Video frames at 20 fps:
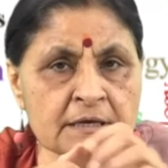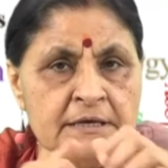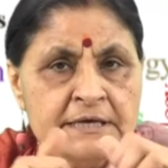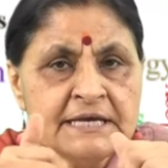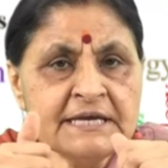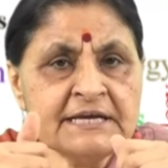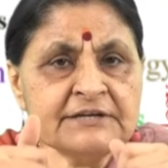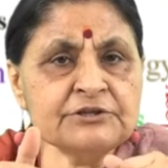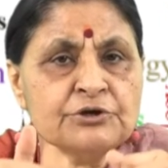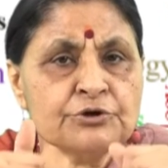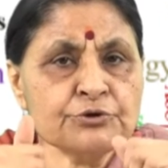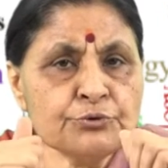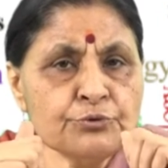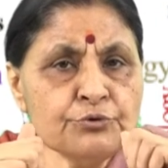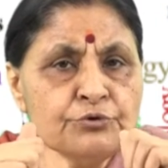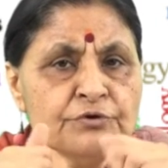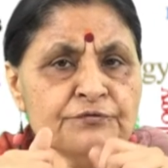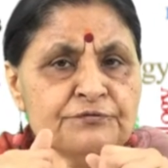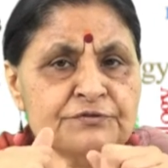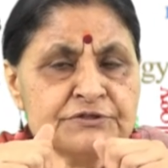Here the
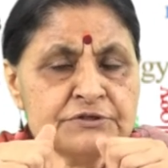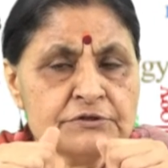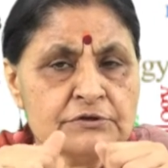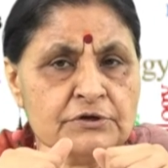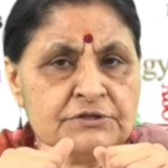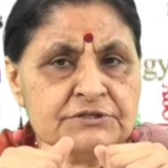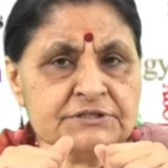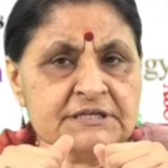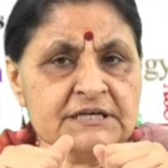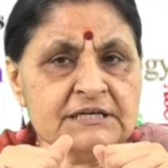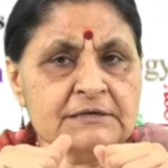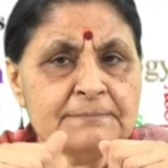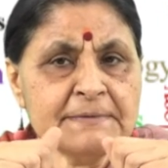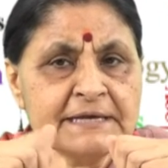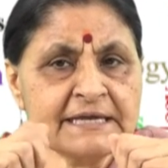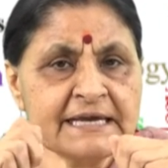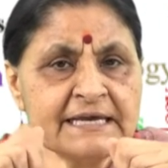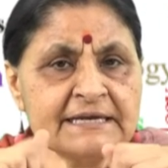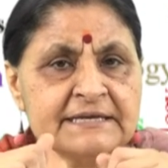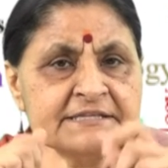role of physiological
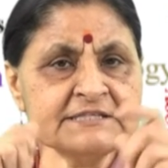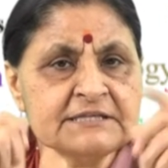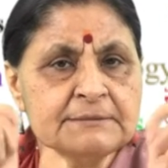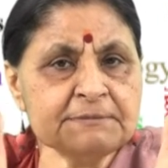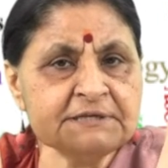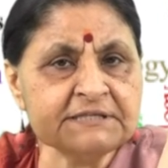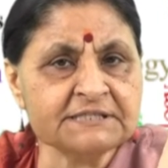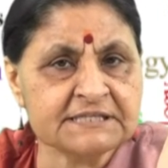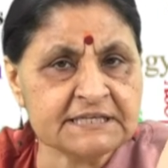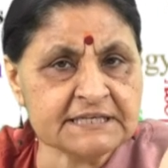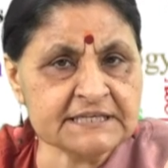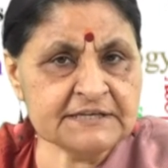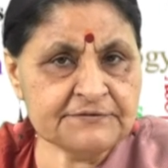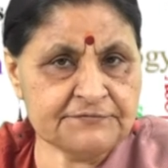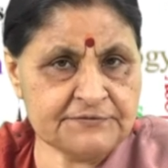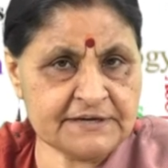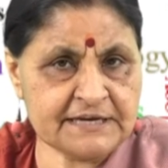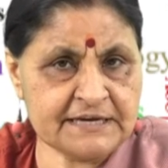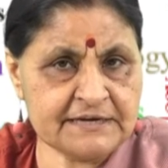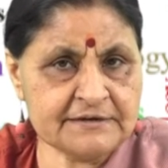mechanism is
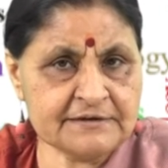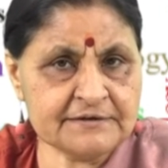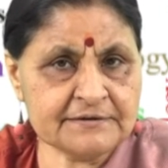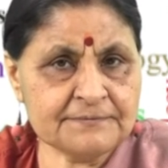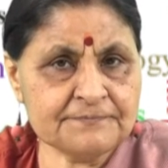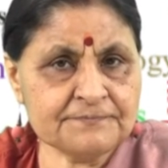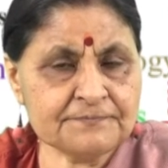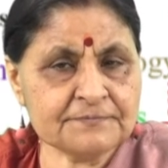significant